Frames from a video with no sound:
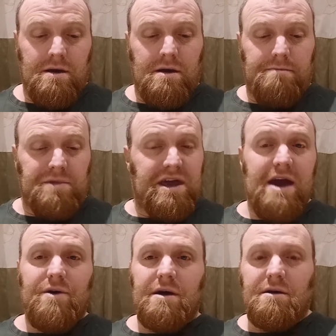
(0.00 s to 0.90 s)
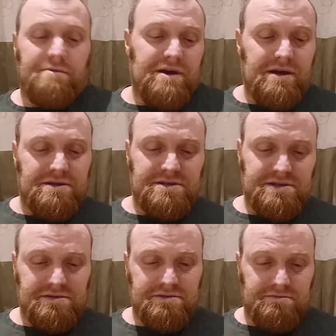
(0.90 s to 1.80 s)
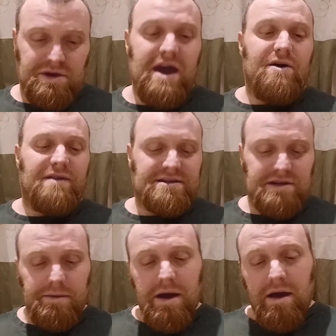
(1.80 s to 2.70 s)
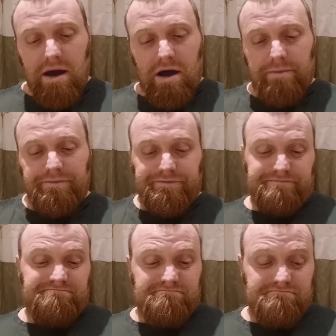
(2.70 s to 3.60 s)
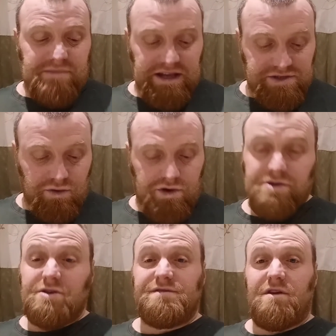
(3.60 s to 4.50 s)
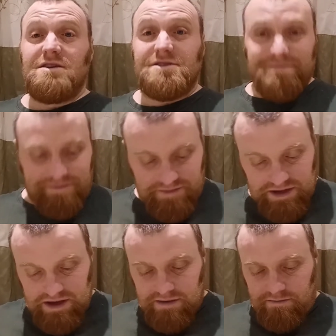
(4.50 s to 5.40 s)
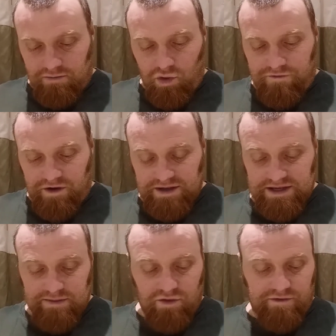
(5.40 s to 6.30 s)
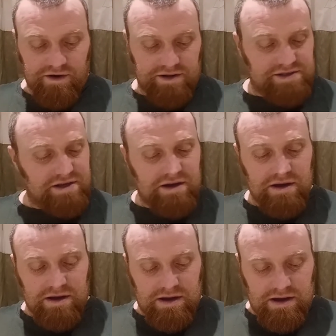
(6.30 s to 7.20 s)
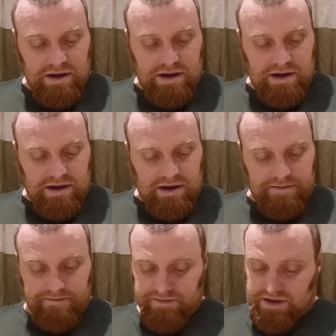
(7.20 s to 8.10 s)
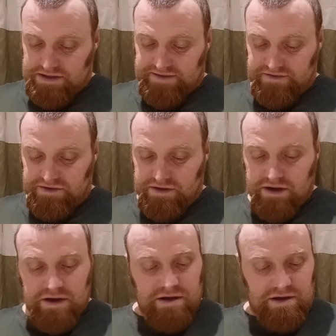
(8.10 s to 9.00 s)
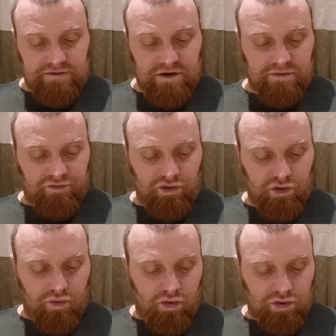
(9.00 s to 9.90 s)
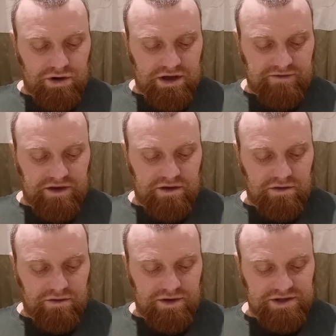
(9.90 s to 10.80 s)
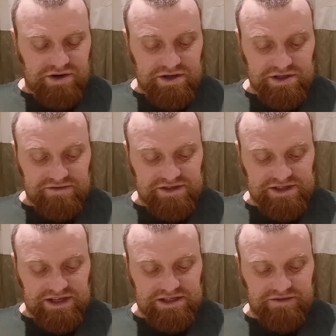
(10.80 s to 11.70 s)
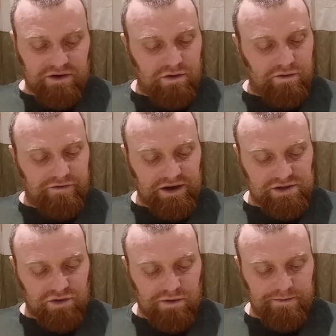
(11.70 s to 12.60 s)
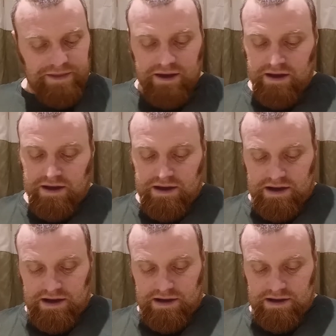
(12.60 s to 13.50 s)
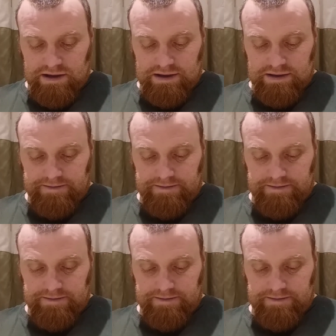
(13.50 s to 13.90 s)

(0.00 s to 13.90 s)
Magaria, Magaria, that's the name. It's all good news for us. More fighting and more violence. Let's have a look. You've got Royal Warden giving you instructions of seize the Factorum, and